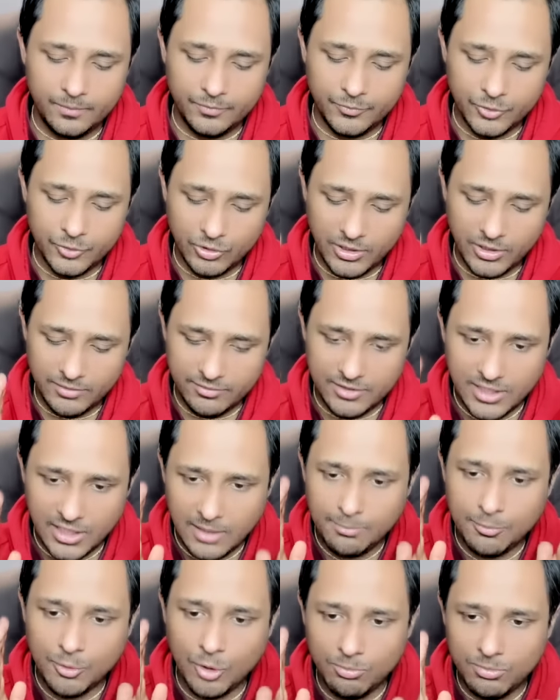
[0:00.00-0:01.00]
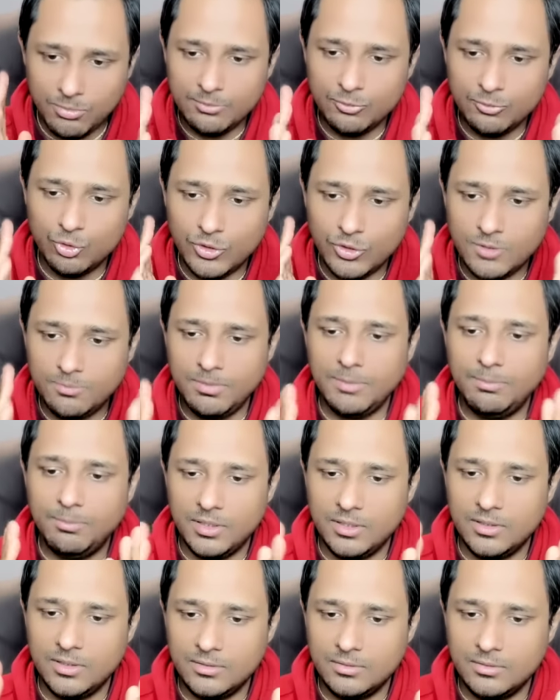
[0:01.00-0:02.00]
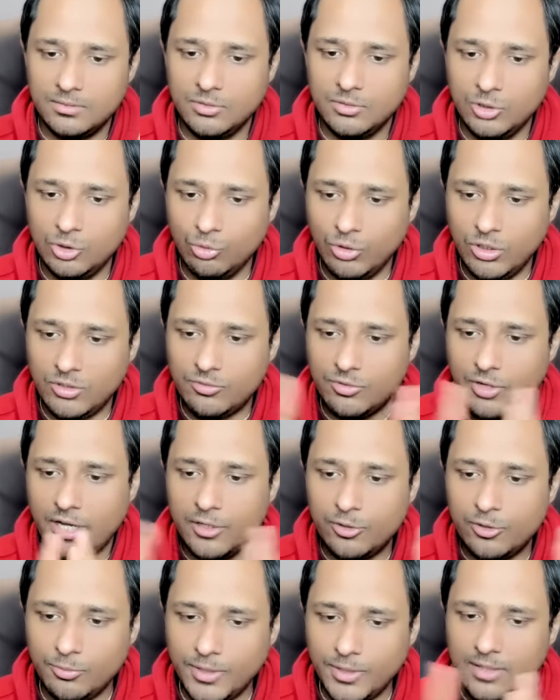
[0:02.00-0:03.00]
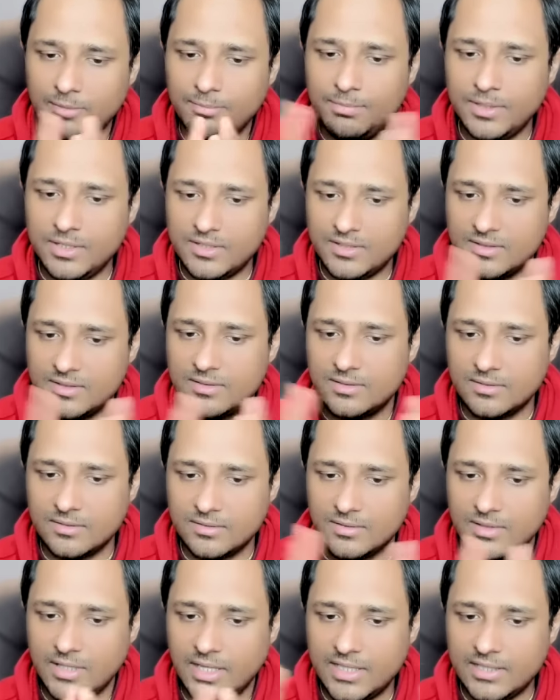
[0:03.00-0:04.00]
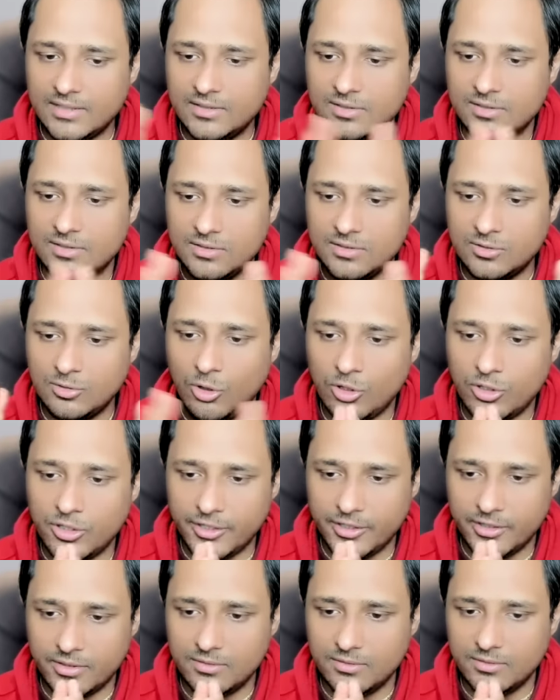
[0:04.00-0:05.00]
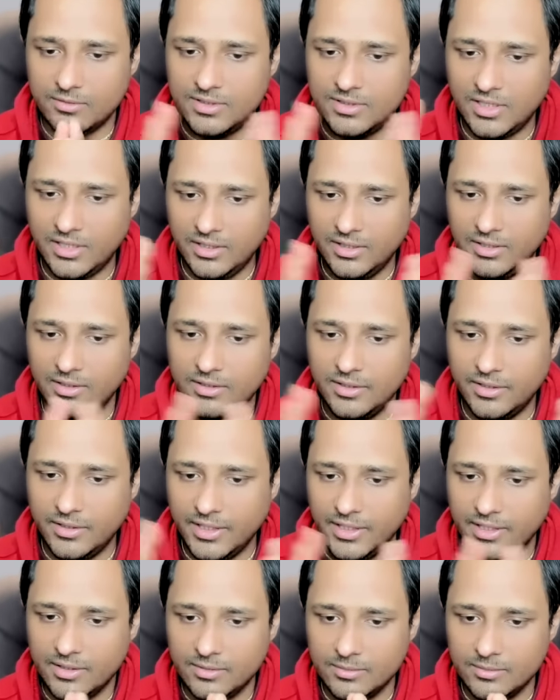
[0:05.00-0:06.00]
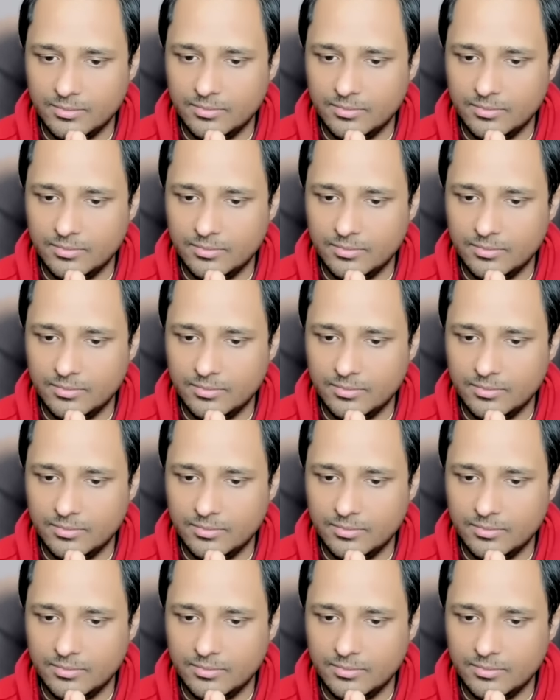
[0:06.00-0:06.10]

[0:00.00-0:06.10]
So if there are problems with people, you will try to make peace and sort it, settle the deal